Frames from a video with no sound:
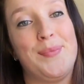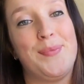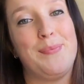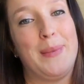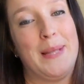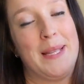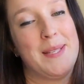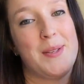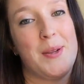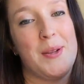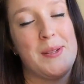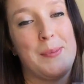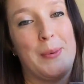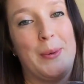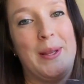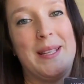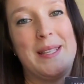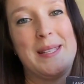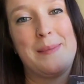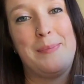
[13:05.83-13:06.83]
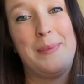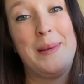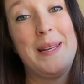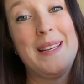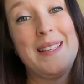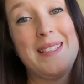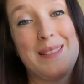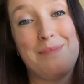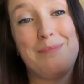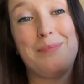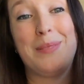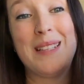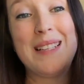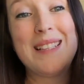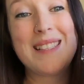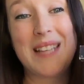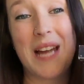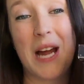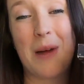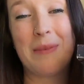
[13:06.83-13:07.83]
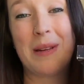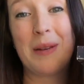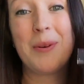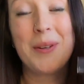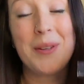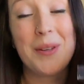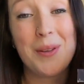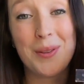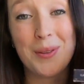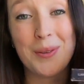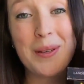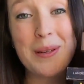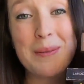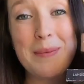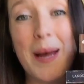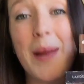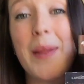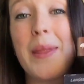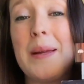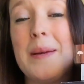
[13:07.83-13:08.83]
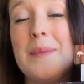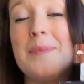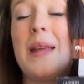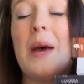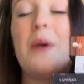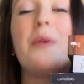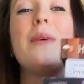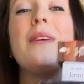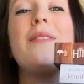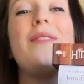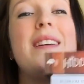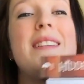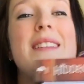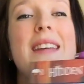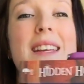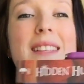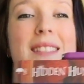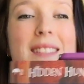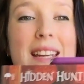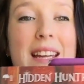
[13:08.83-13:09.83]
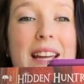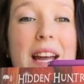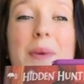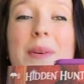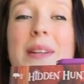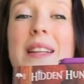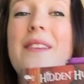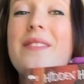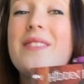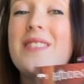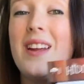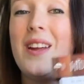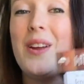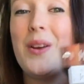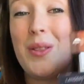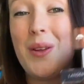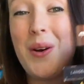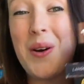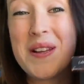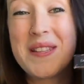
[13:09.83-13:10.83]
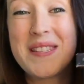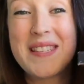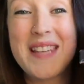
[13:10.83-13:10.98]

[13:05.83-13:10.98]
Please no spoilers, but please tell me what you thought about them. That would be fantastic. I would love to hear your thoughts.